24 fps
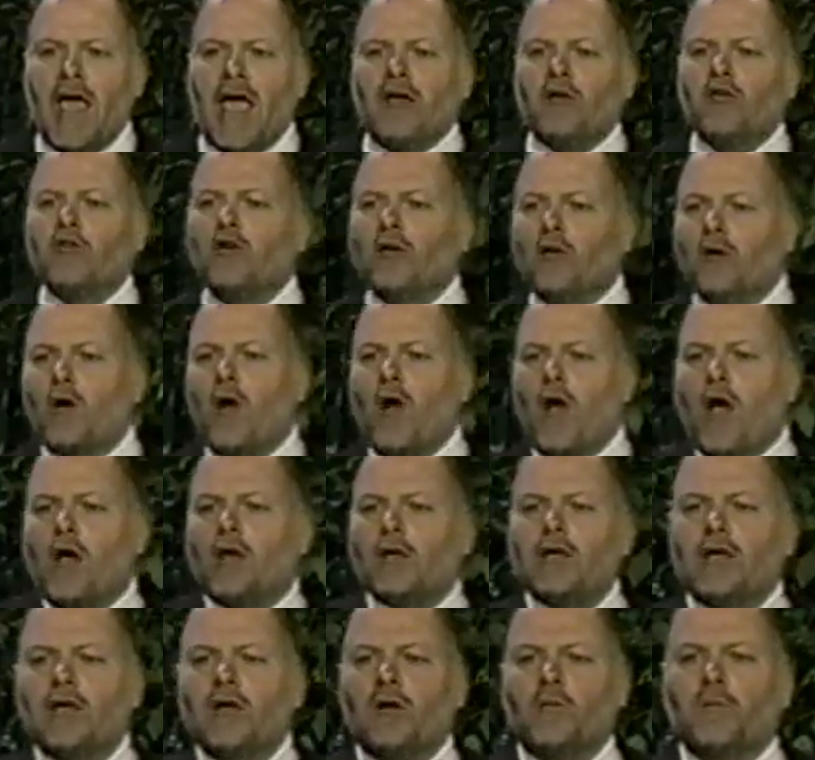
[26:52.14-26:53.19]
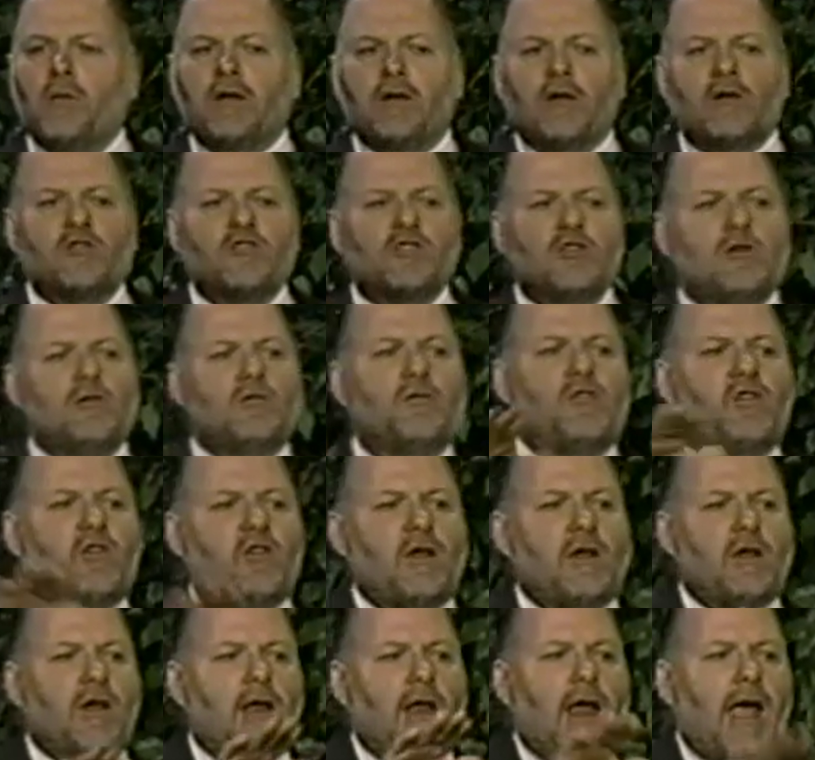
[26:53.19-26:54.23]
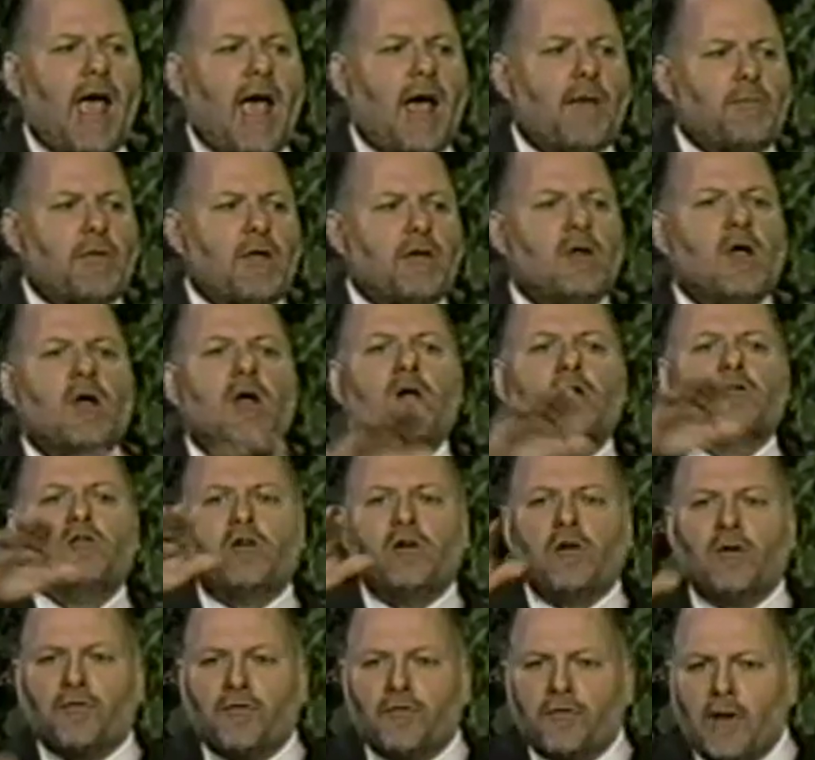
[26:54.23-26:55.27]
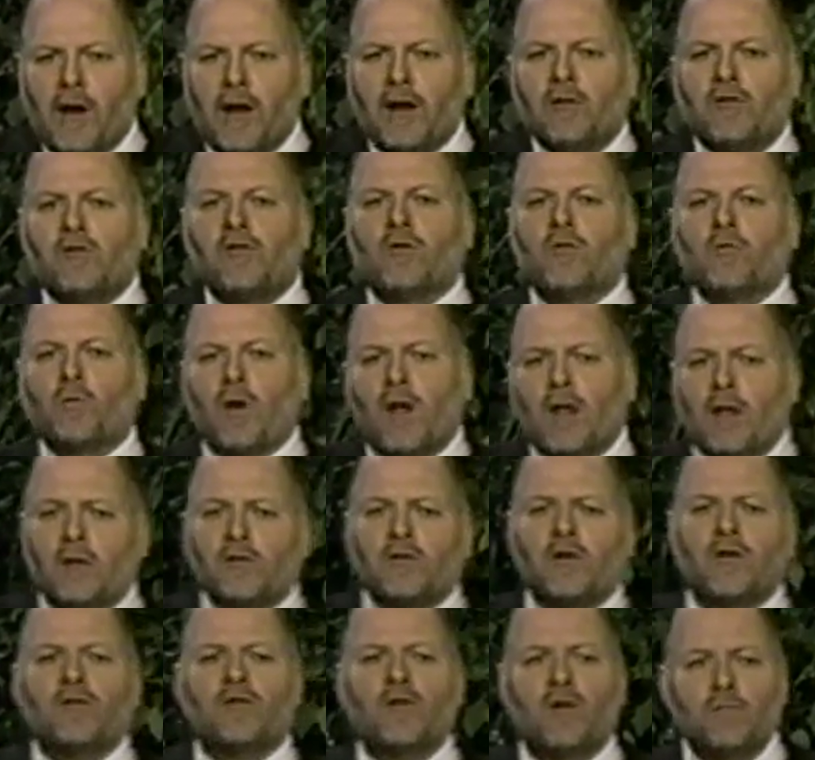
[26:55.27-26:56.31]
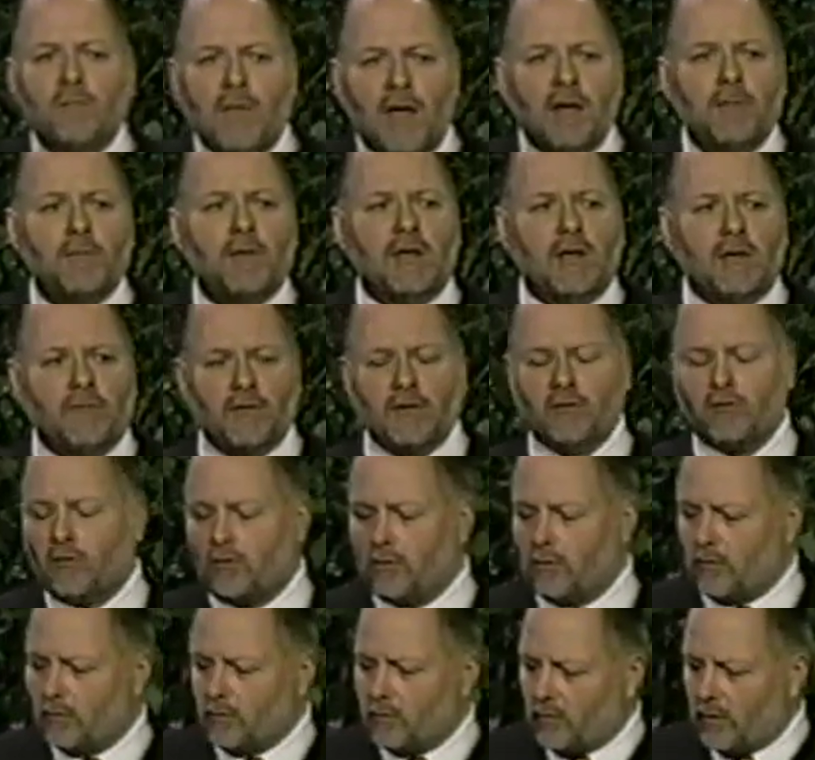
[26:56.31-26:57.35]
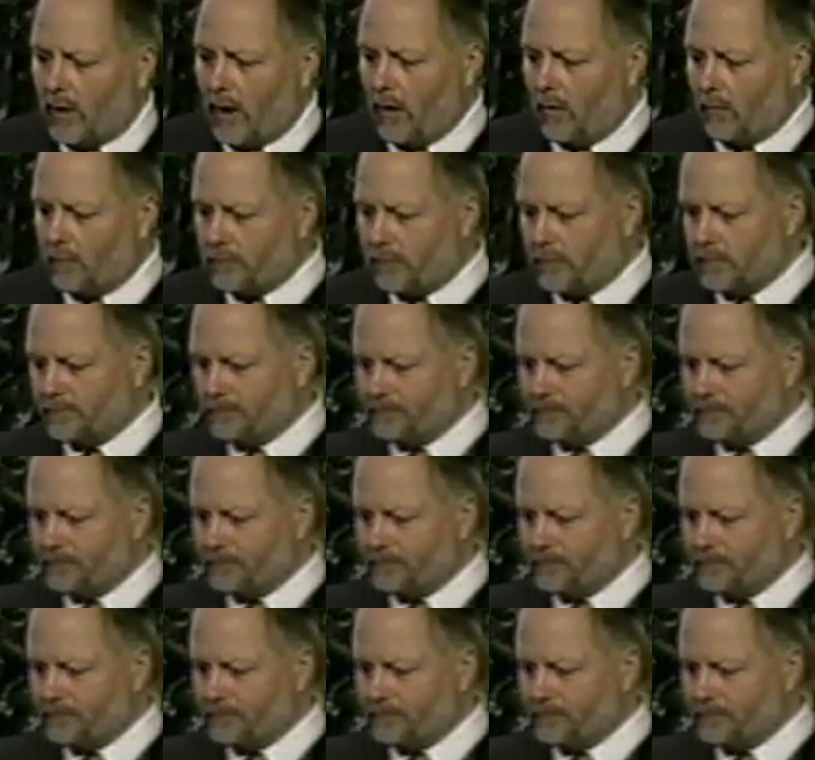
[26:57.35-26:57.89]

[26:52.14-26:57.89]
And you're all here because you've seen it happen to your friends and relatives and maybe even to yourself.